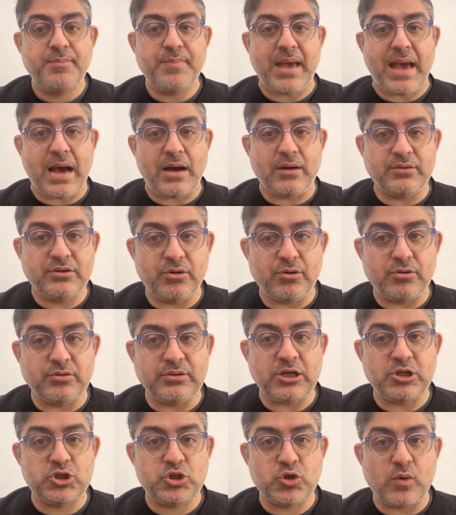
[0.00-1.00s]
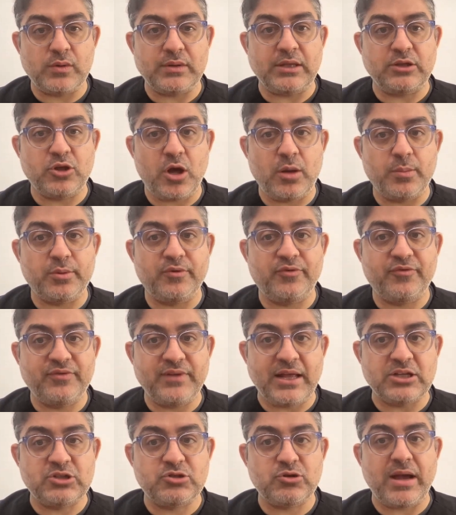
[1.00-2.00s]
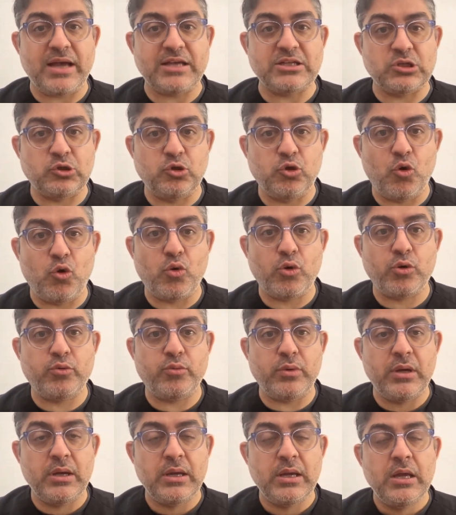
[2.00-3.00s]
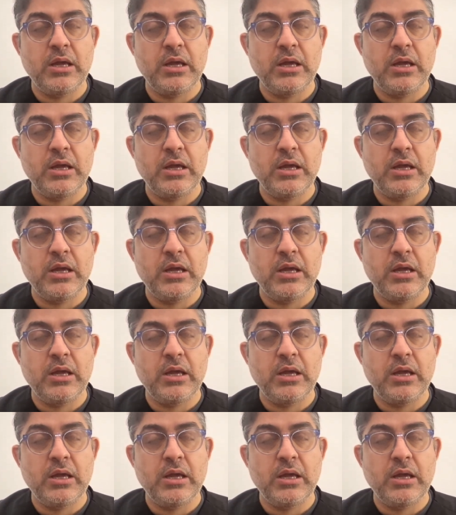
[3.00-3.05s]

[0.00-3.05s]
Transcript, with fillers: out there that's showing that topical finasteride has a lower